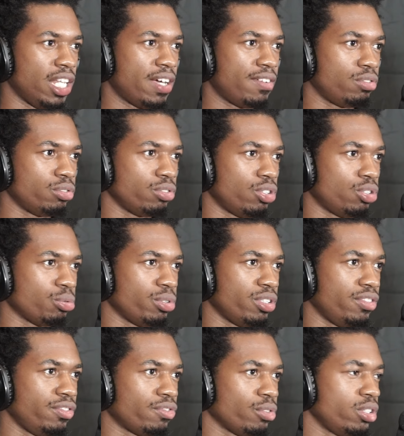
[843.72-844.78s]
Level 3
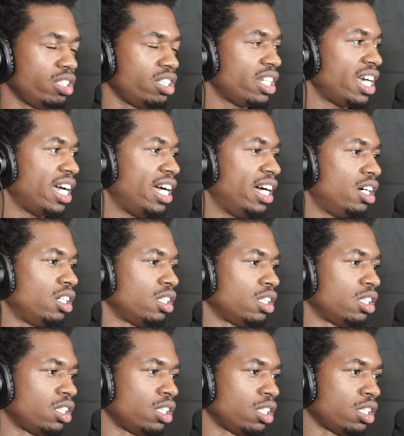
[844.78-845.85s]
Freestyle
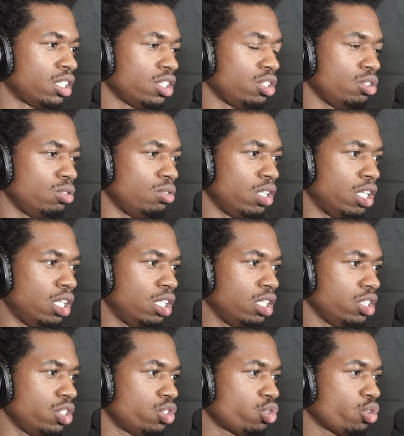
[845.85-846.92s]
to a
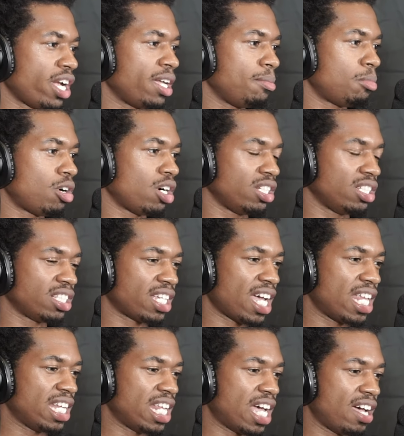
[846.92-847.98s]
trademark, the
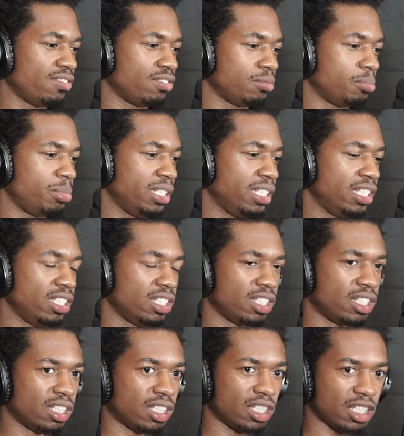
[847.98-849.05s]
Skydiver beat.
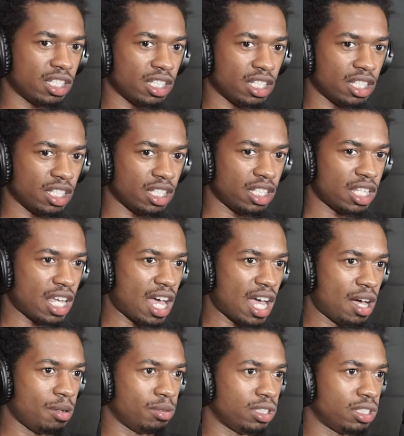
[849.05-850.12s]

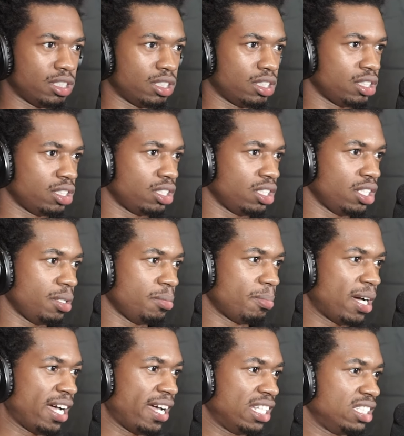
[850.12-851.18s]
I was in
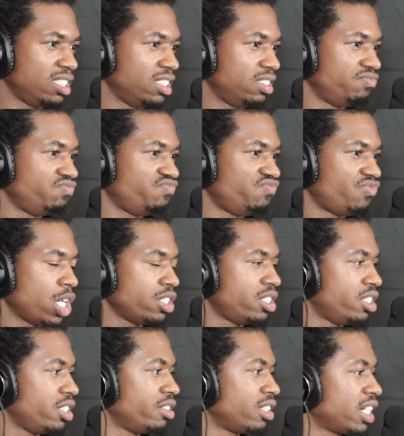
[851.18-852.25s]
my first
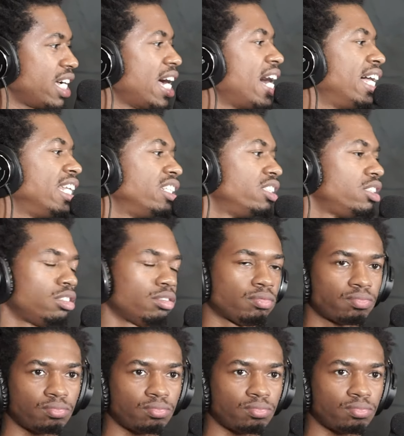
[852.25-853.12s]
year of college,